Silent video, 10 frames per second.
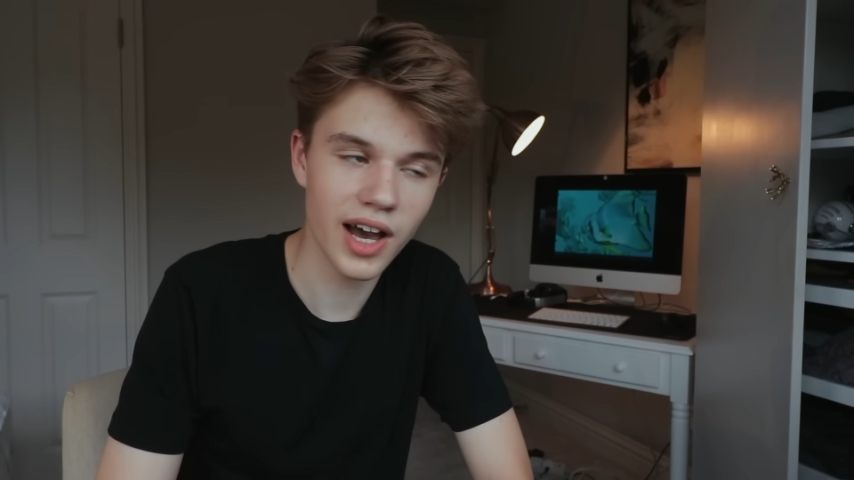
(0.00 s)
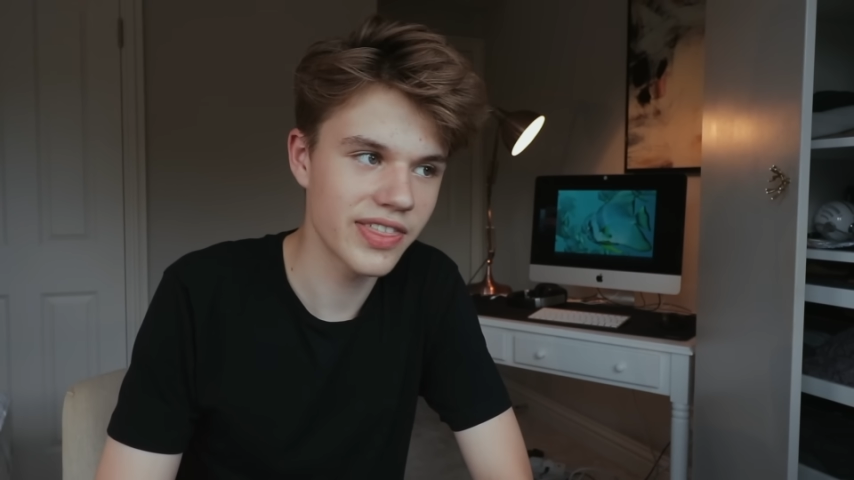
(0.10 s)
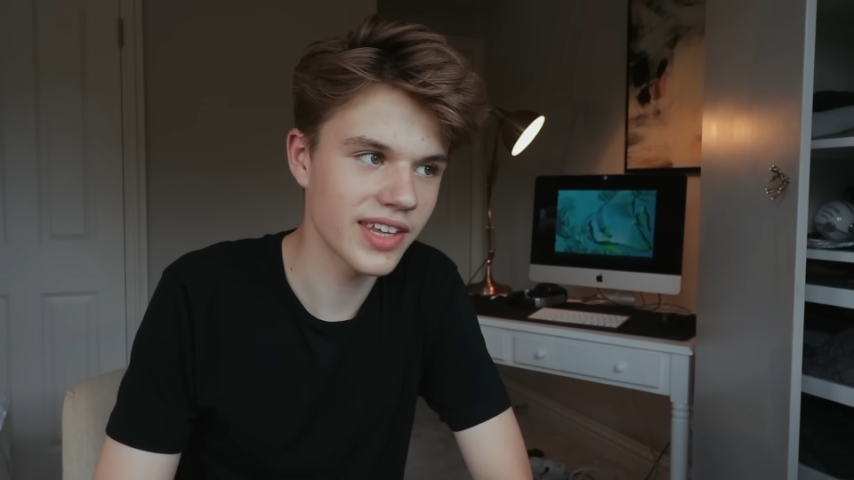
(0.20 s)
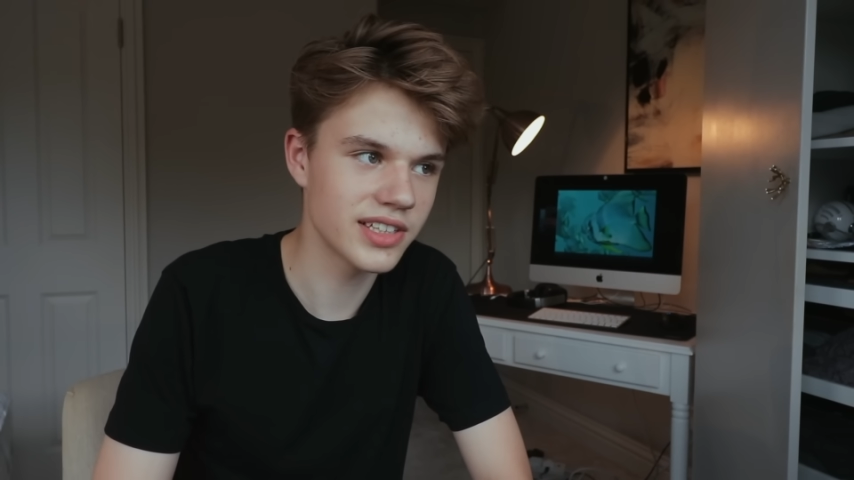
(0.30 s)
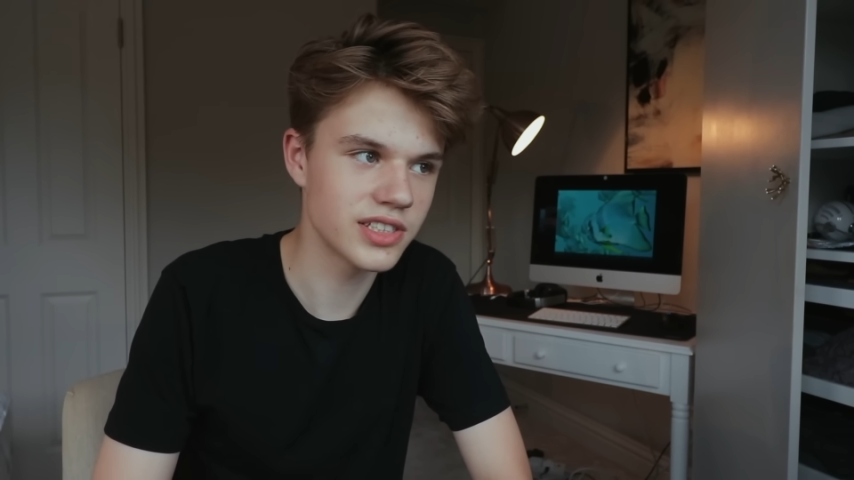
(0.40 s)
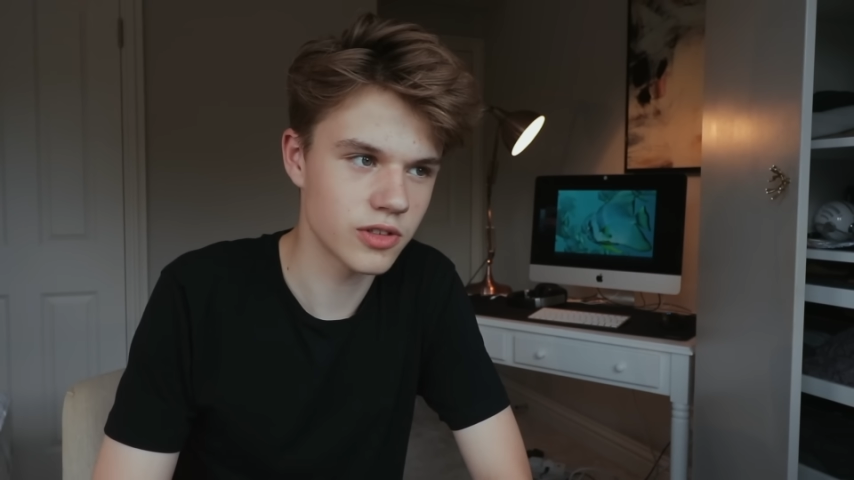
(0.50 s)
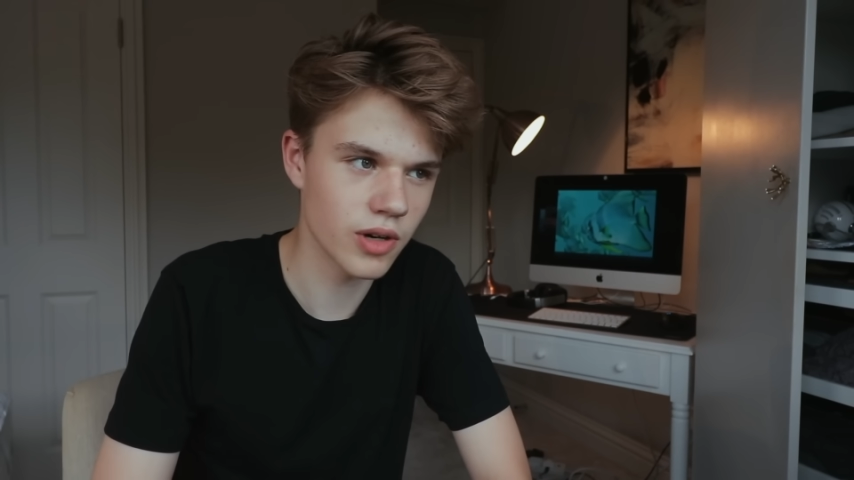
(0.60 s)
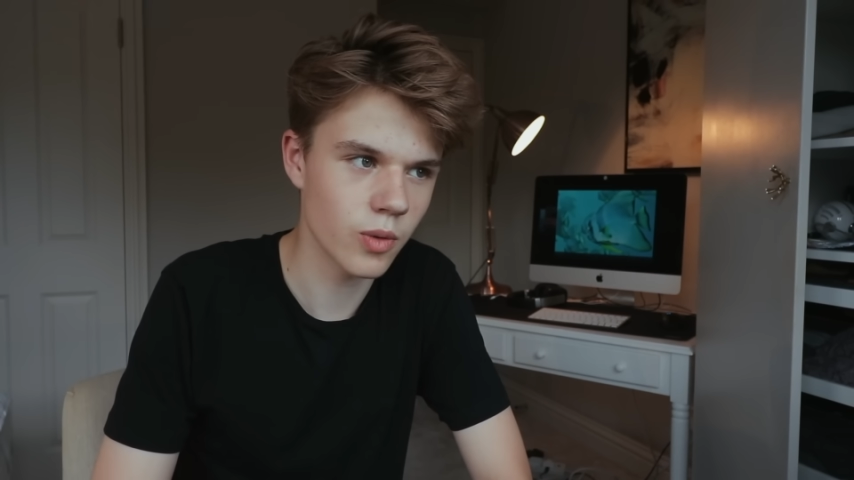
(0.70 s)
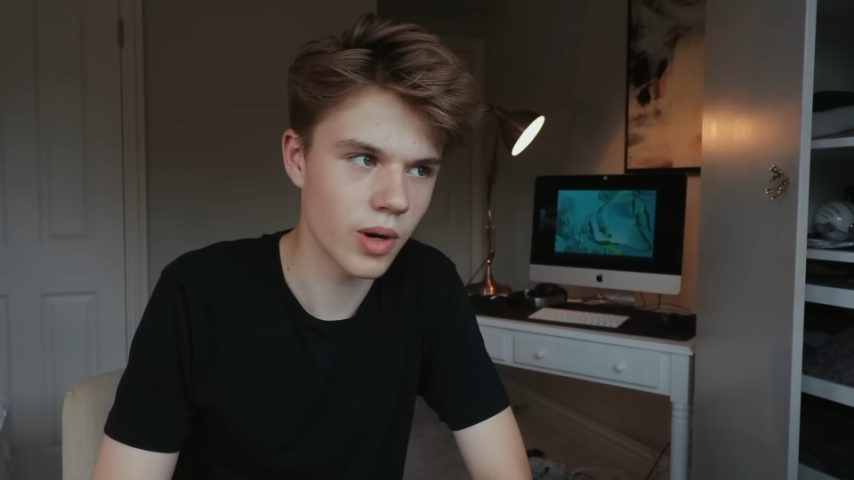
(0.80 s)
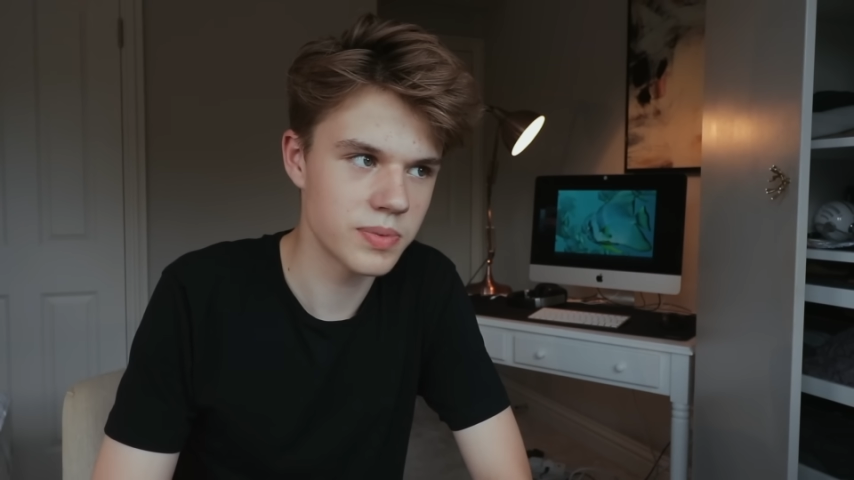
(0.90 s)
I think it's a
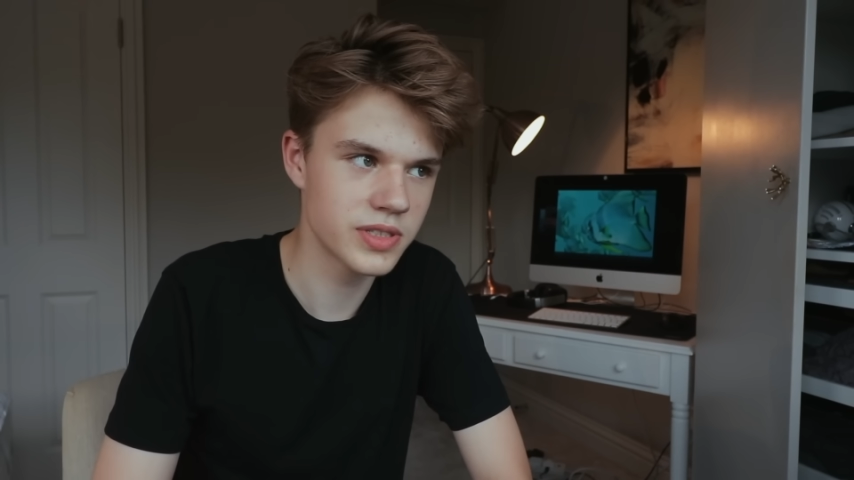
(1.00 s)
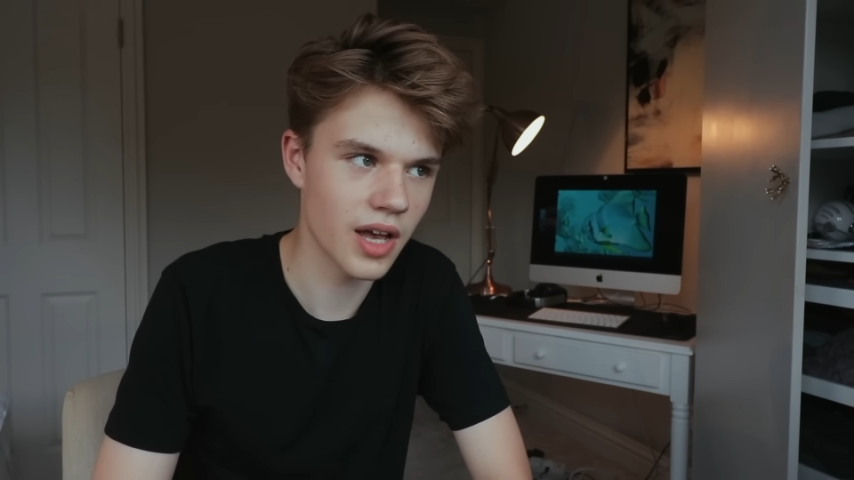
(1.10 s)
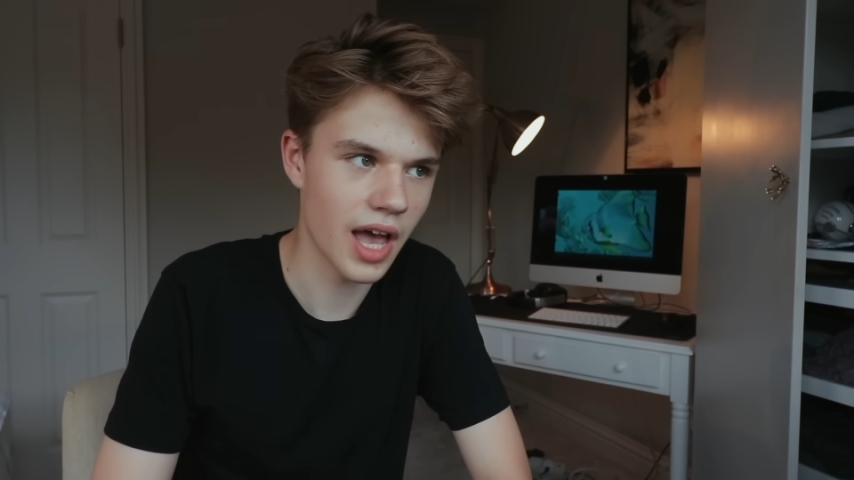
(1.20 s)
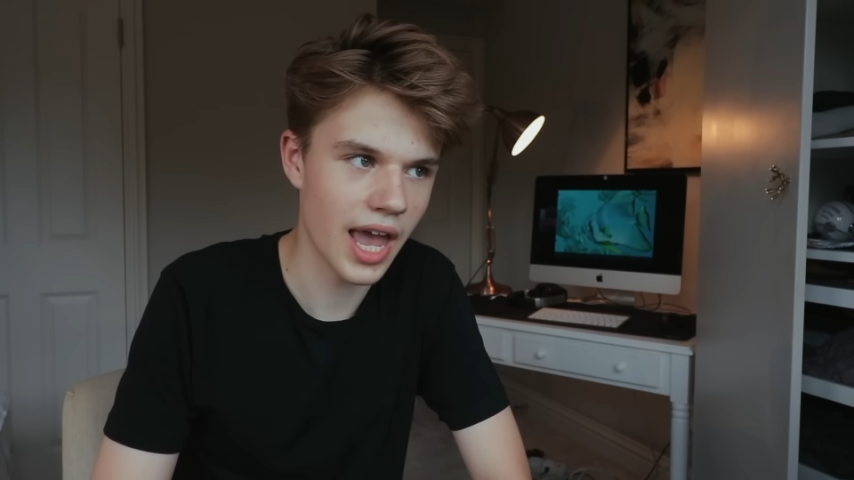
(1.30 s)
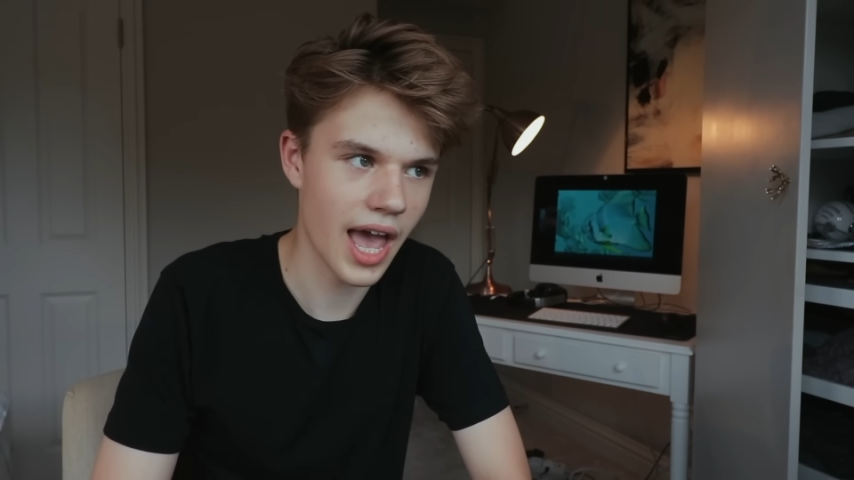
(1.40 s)
great website,